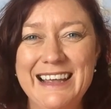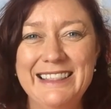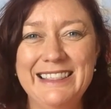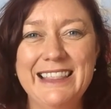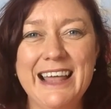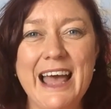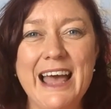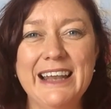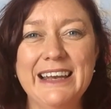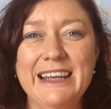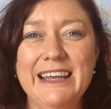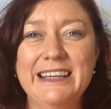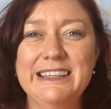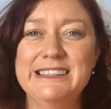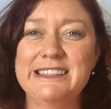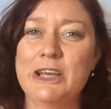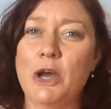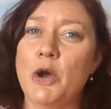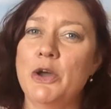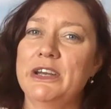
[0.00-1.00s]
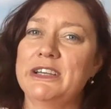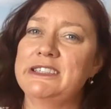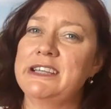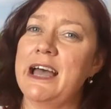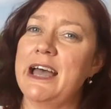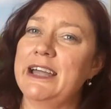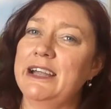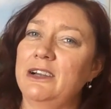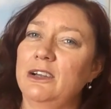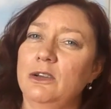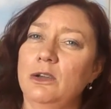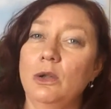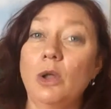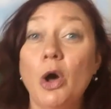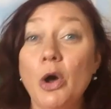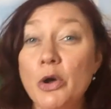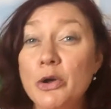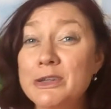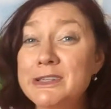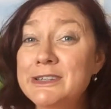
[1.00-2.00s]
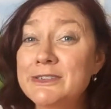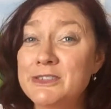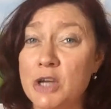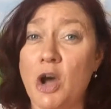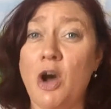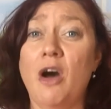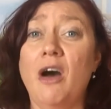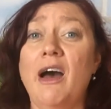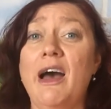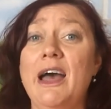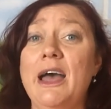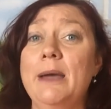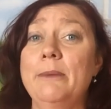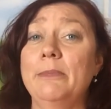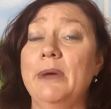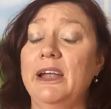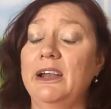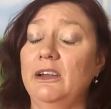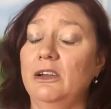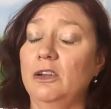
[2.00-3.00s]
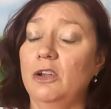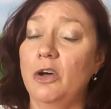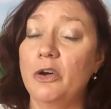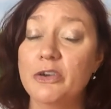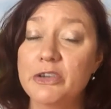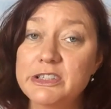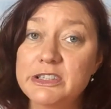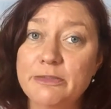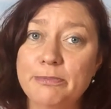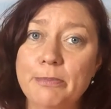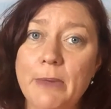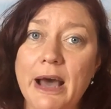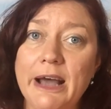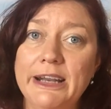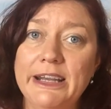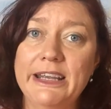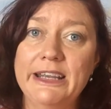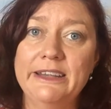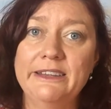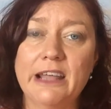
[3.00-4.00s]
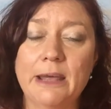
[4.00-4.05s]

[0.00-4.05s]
that it's going to take loads of time and loads of money.